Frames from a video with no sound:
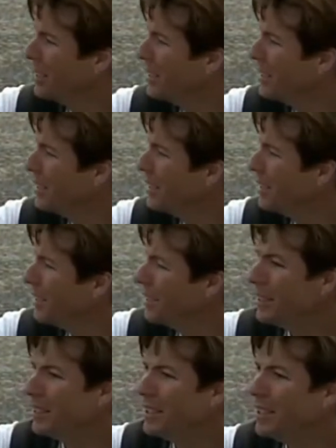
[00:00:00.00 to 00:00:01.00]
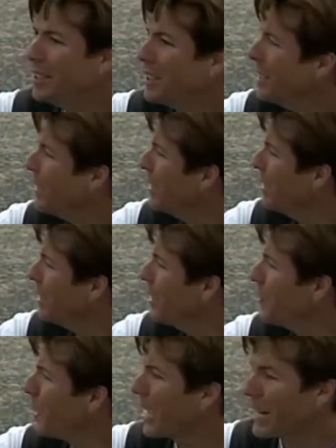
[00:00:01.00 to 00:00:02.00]
What are we going to do?
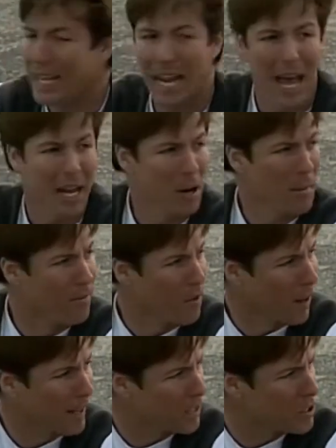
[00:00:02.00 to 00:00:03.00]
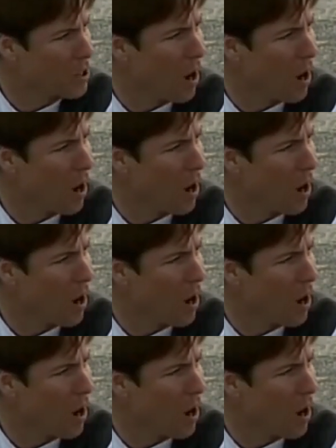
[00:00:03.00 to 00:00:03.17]
We got to get out of here before it gets